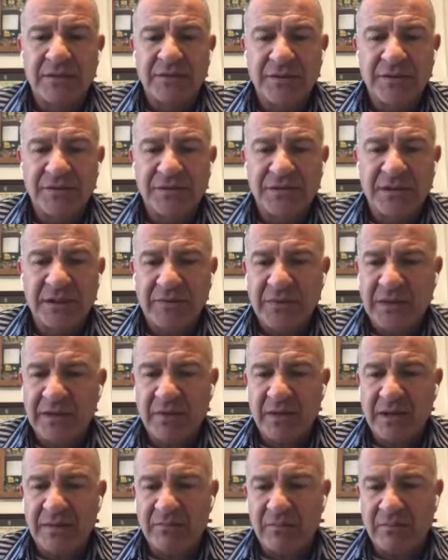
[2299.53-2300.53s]
do
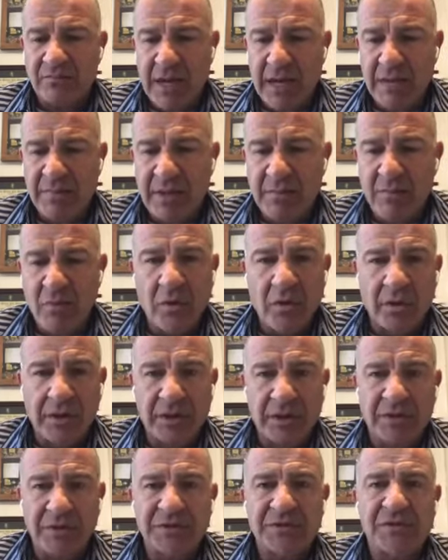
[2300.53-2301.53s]
something maybe more in
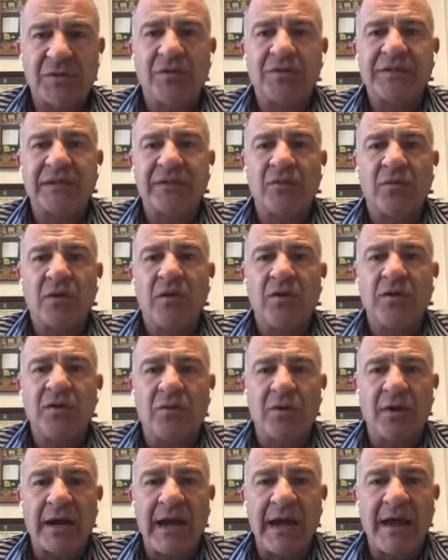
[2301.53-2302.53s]
a consulting role to
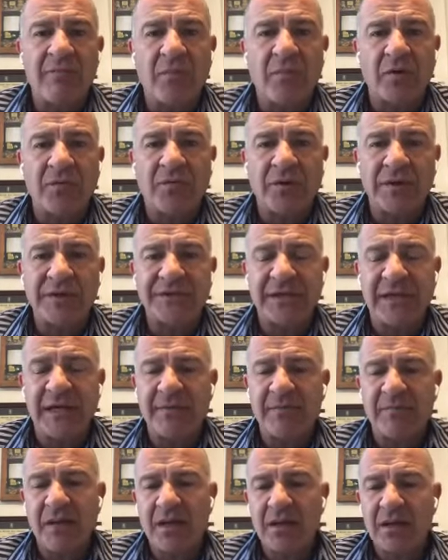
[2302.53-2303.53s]
where I have more free
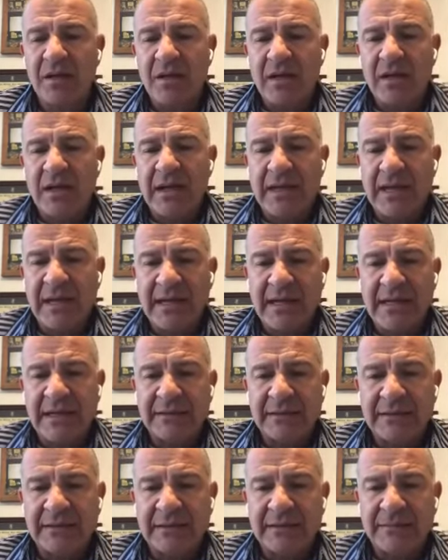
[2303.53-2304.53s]
time.
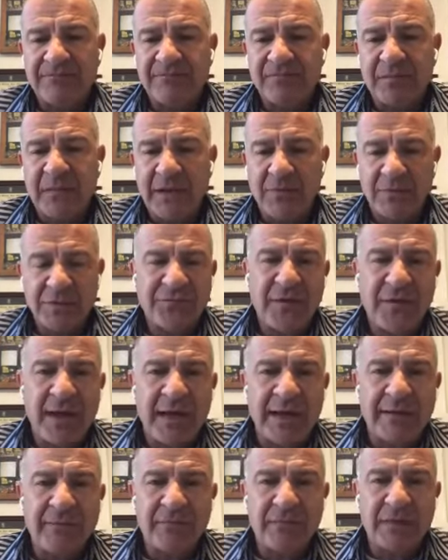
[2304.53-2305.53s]
And um, it was
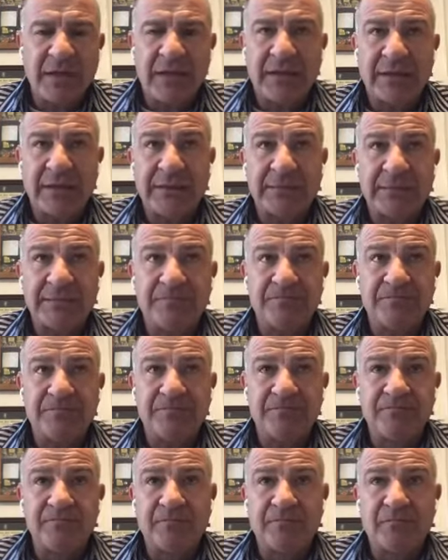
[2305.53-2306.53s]
fine. Uh,
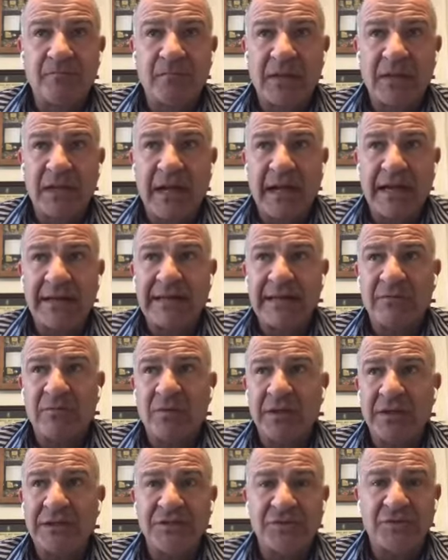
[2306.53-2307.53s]
I didn't
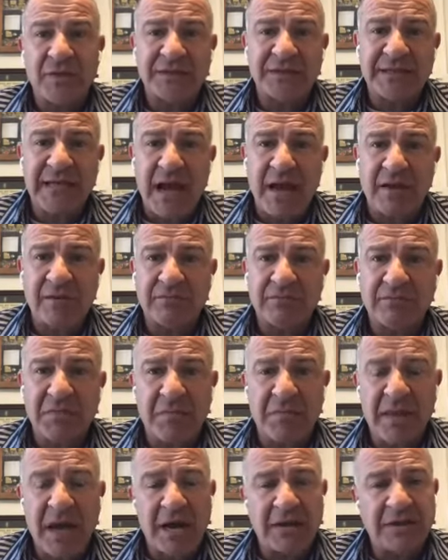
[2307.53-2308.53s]
really stress out
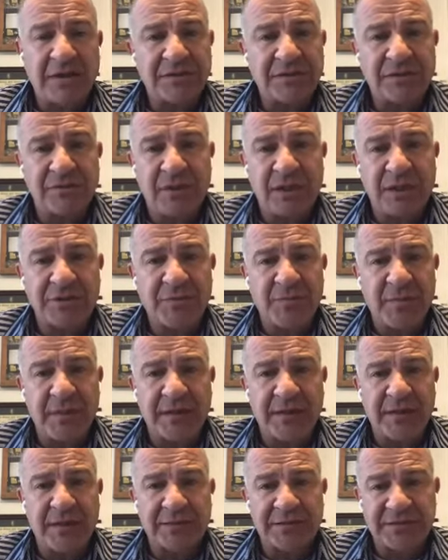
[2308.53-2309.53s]
about it too much
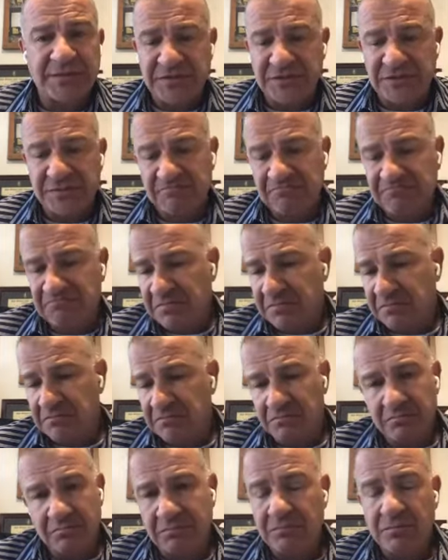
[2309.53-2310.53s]
because
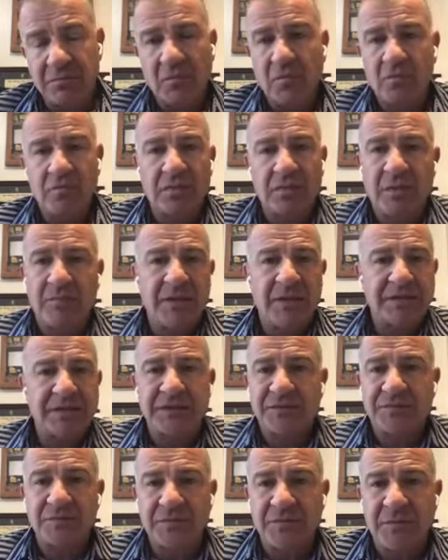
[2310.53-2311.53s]
the
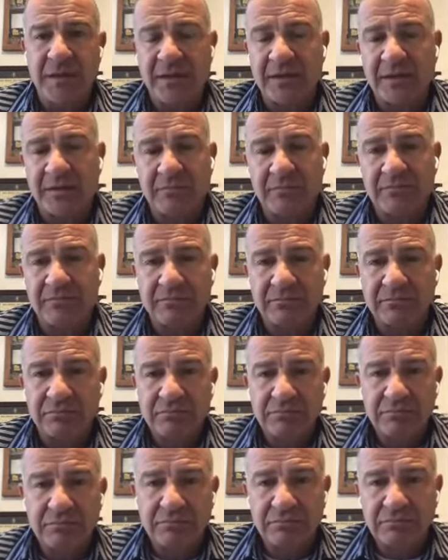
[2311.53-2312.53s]
business was making
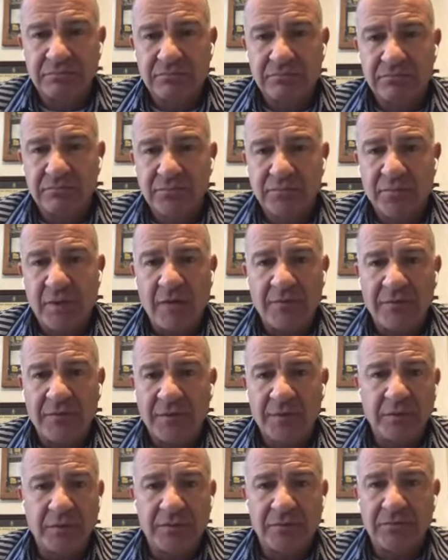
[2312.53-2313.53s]

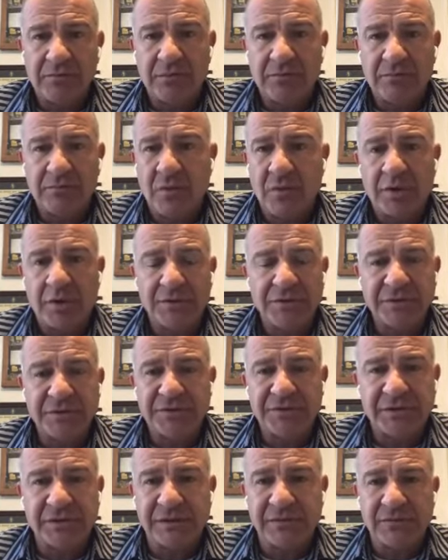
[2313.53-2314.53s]
profitable
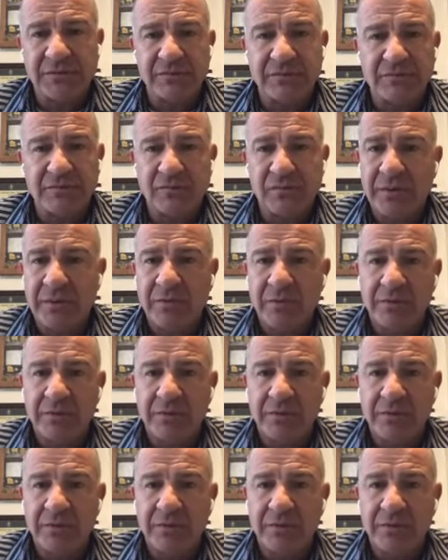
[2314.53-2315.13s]
margins and we